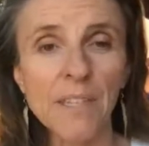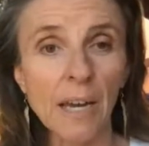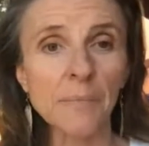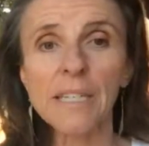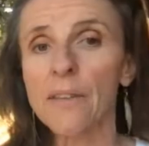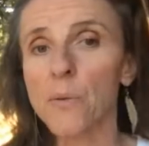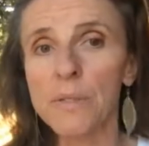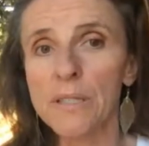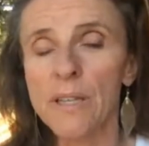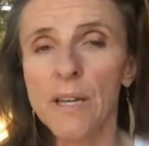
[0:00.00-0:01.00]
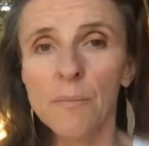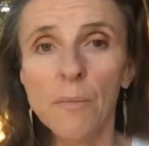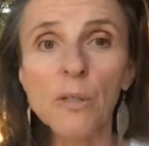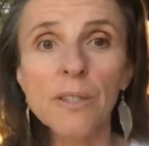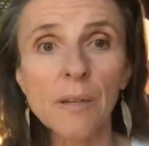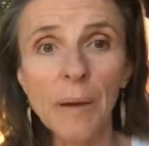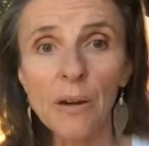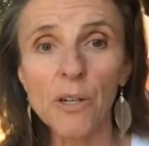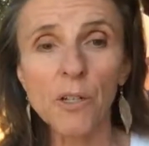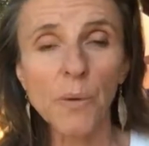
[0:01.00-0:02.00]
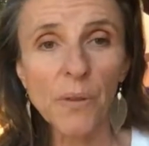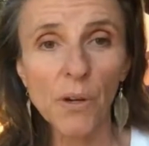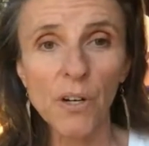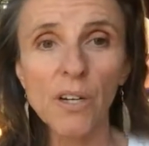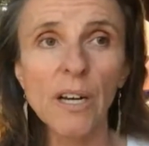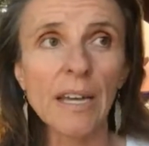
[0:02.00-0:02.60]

time together was mostly about her with her